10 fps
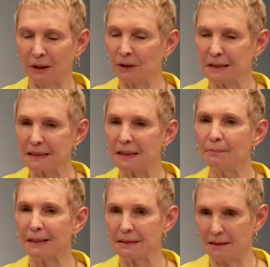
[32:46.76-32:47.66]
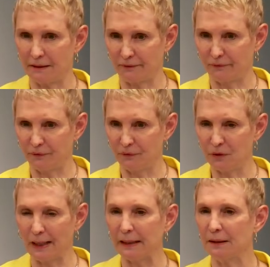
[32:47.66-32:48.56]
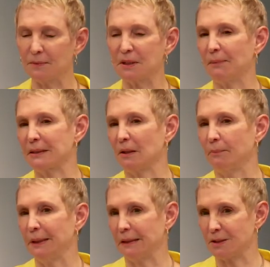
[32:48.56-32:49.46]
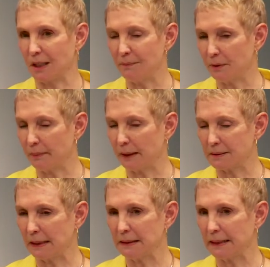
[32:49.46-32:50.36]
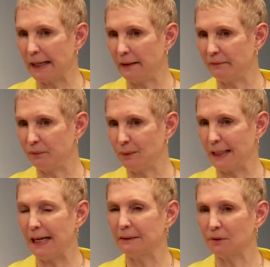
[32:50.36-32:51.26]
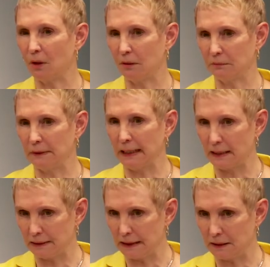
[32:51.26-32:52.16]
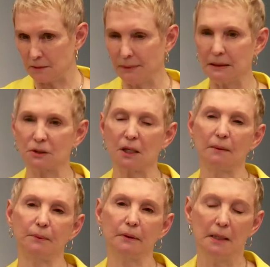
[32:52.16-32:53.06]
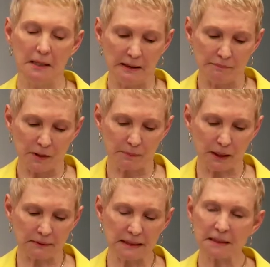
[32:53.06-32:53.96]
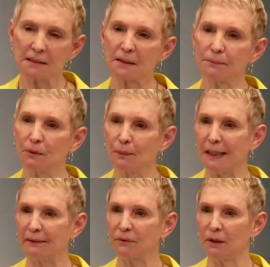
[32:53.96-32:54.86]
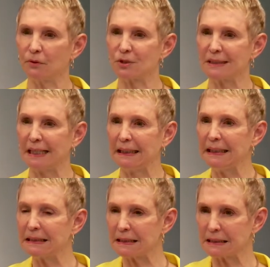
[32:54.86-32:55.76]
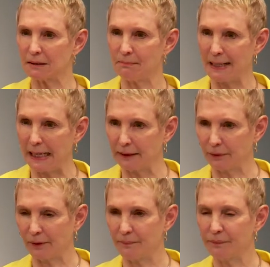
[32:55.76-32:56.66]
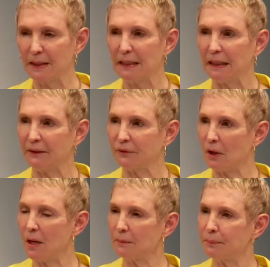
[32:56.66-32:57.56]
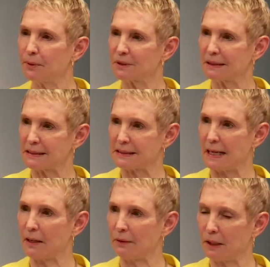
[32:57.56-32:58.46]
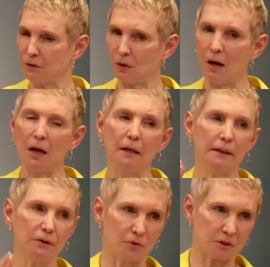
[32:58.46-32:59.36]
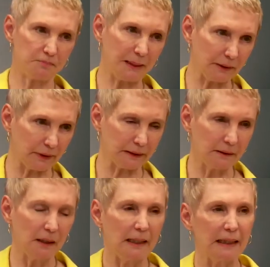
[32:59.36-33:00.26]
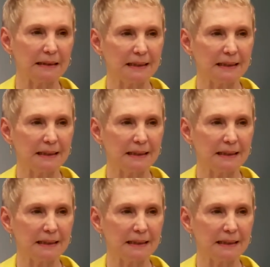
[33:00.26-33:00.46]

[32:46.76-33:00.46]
couldn't see myself. I couldn't even see myself being a chaplain, because I didn't have what I thought that I needed to be the chaplain. But this is something we have to understand. It doesn't matter. If God puts a desire in your heart, in your spirit, it